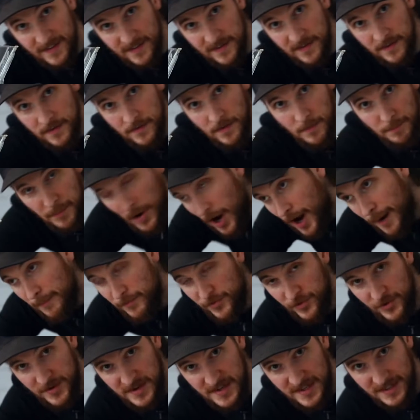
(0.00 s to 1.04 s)
it's the
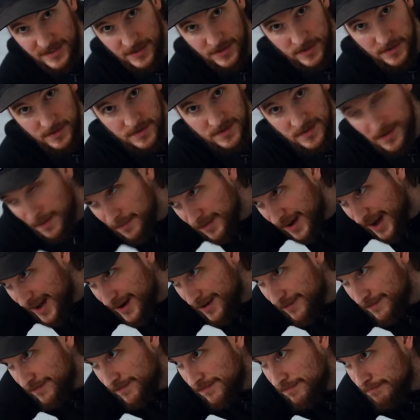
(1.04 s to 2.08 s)
palm trees or some
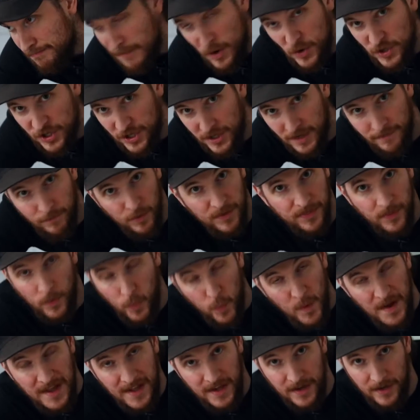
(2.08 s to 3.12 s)
kind of motion with the
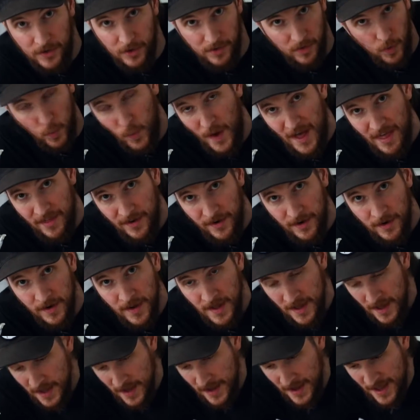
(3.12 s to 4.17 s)
wind or the weather.
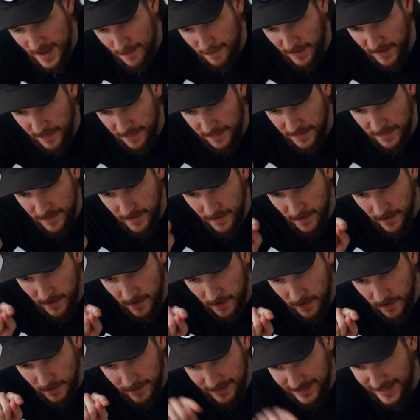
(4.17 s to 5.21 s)
But
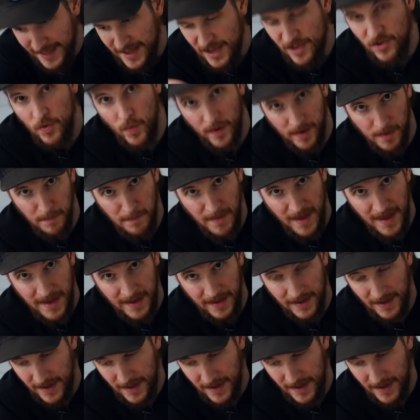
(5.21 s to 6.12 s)
the link you want to make